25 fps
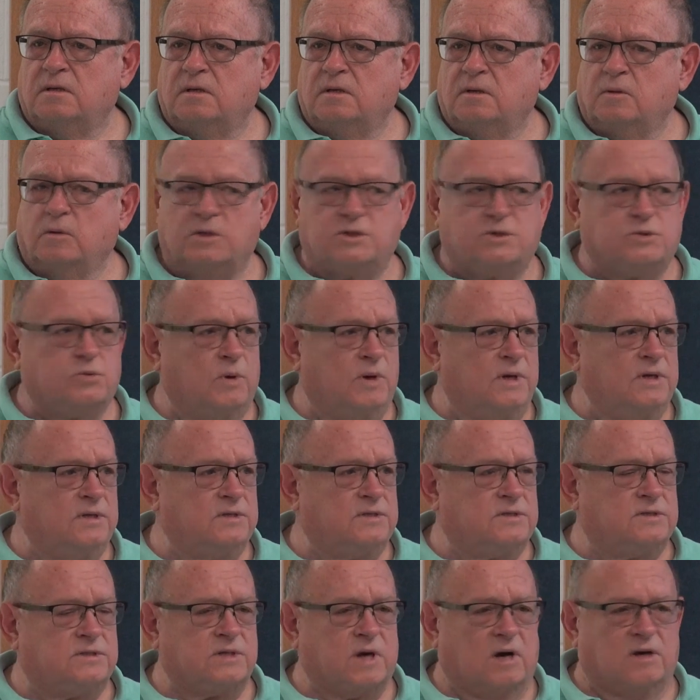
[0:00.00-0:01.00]
which
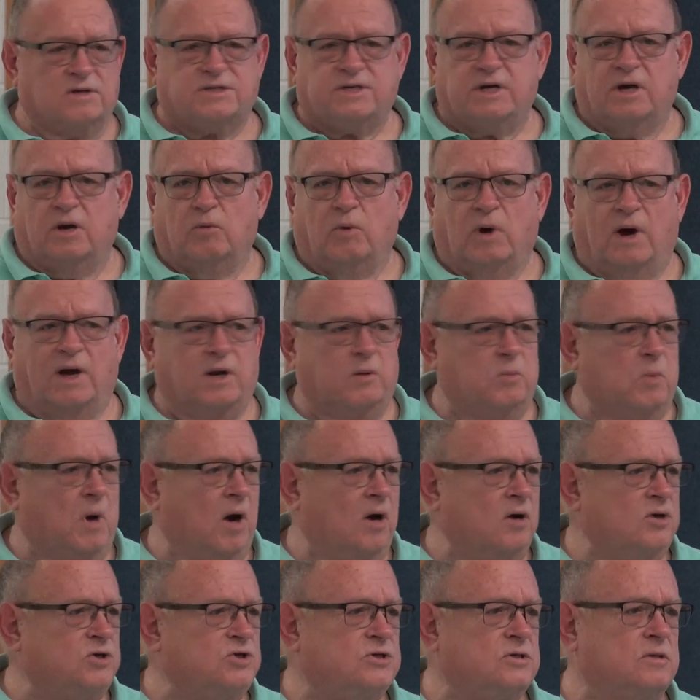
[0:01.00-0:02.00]
starts here, what, in
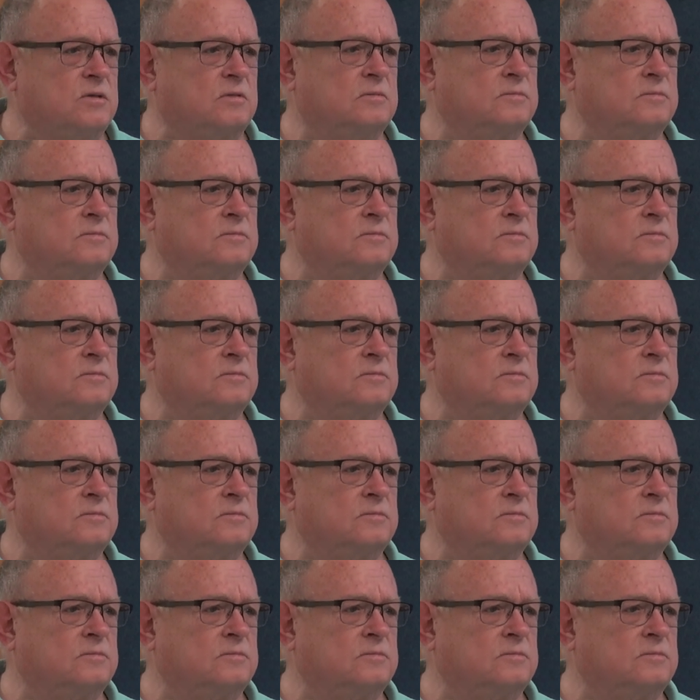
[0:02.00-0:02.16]
March?